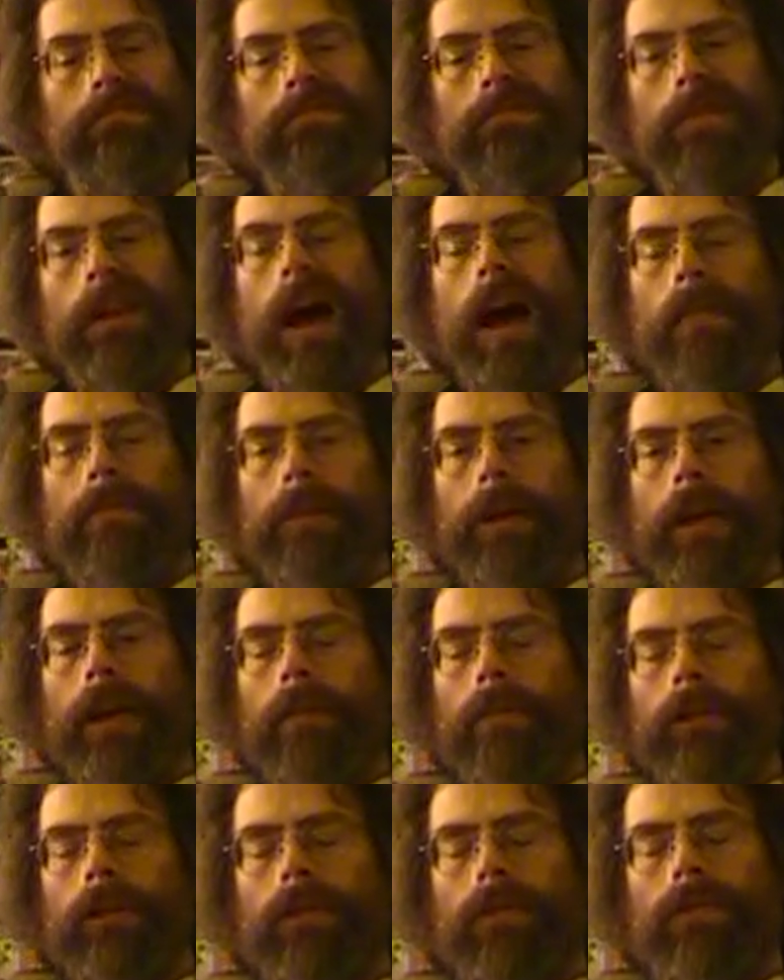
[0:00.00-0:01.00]
not being
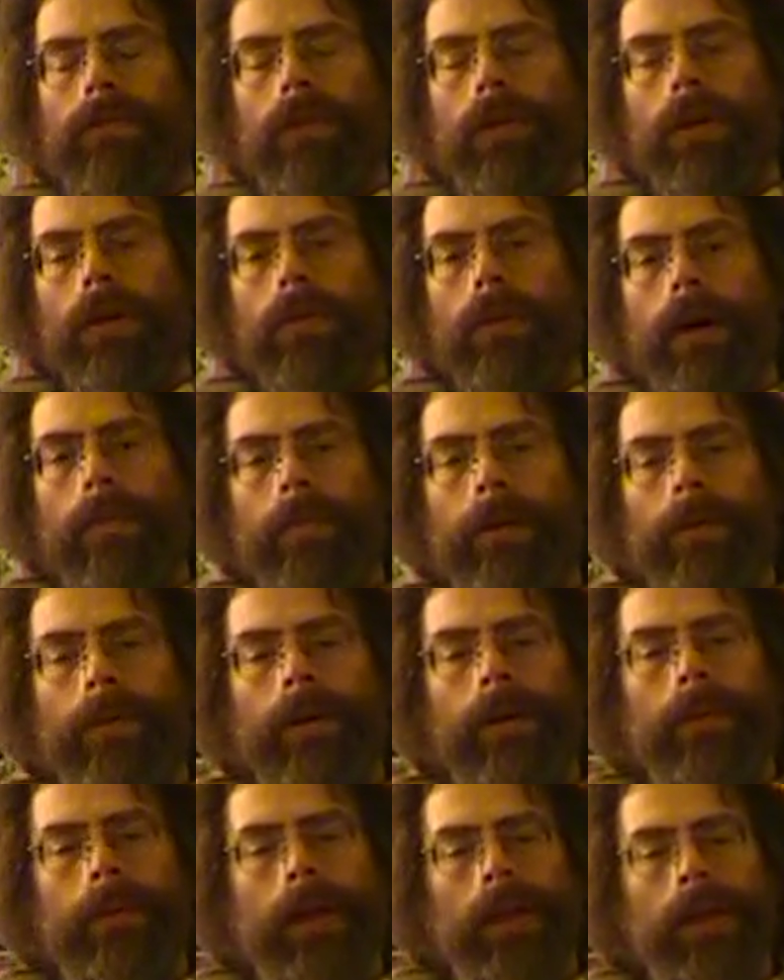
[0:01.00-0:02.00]
able to afford
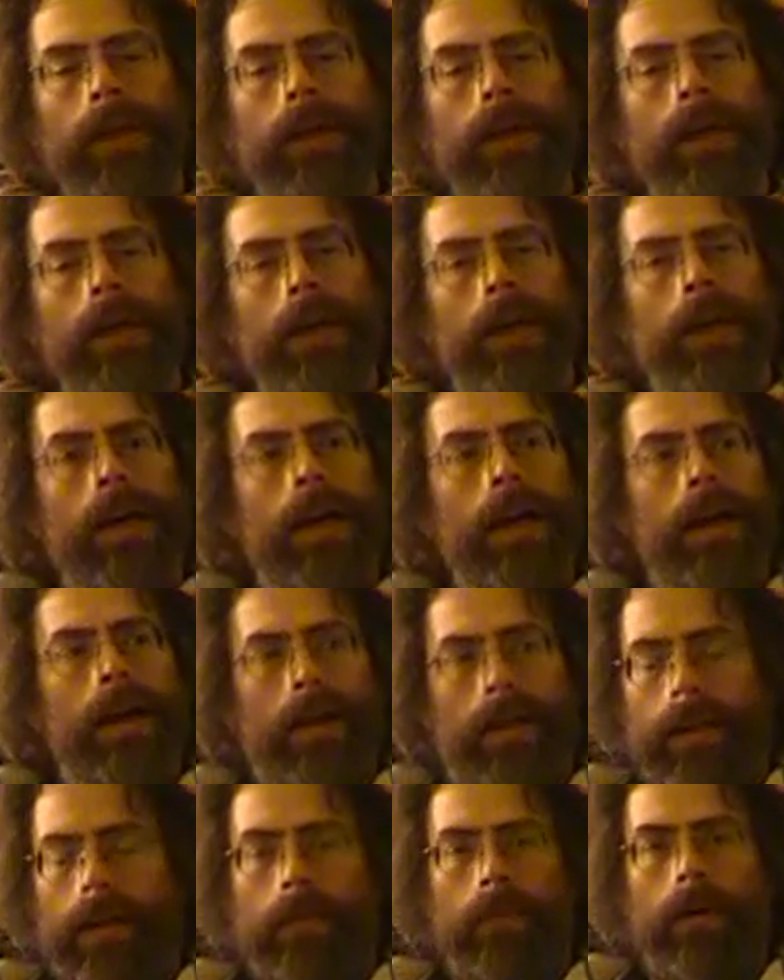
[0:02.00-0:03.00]
weaponry really,
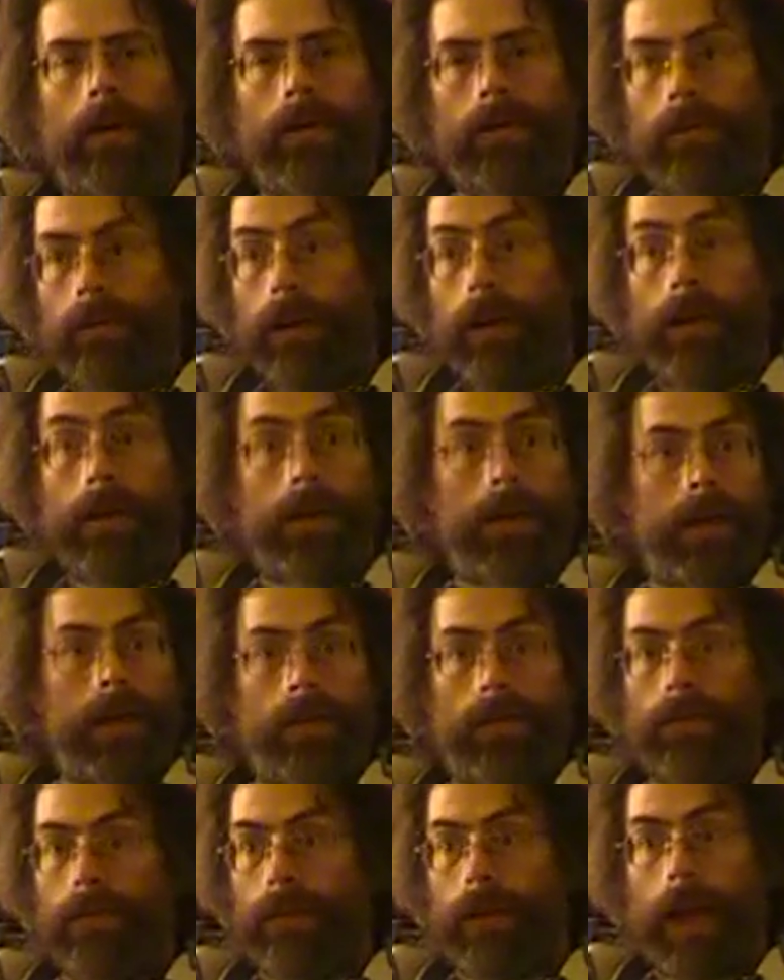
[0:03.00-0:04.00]
except what you need to
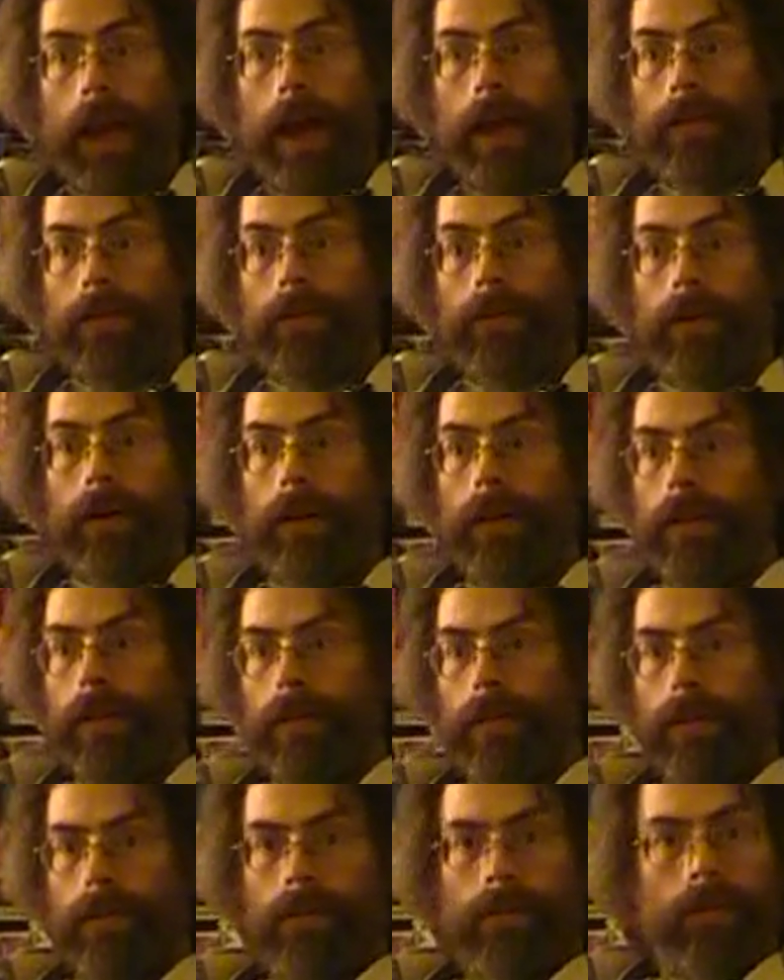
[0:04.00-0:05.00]
get through the asteroids
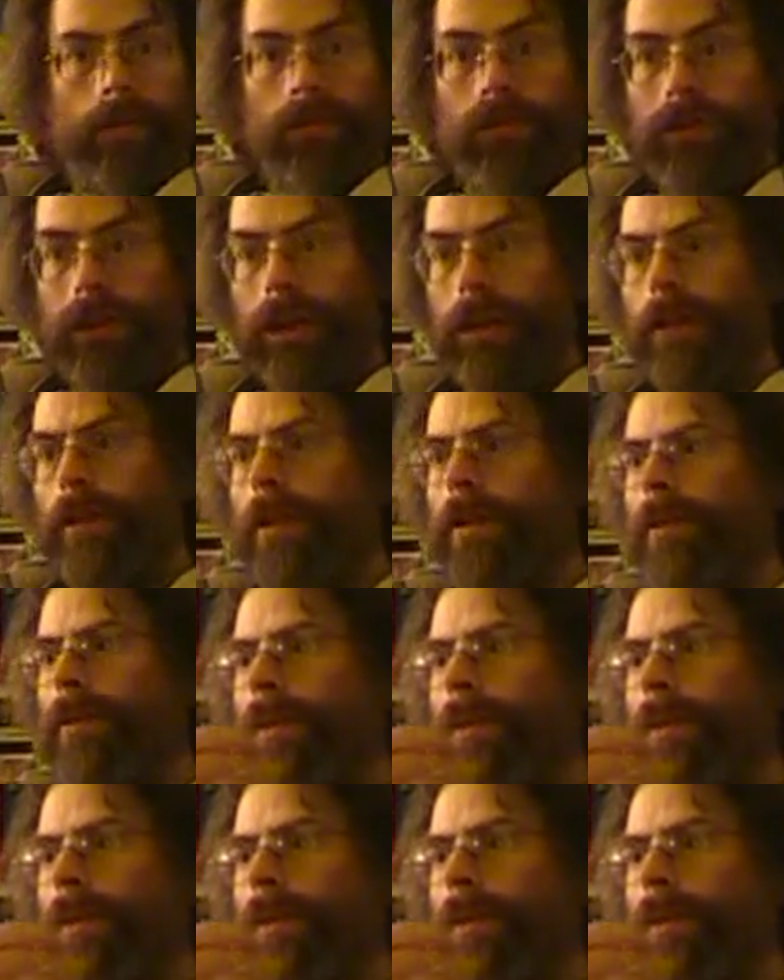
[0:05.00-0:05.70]
in terms of shields or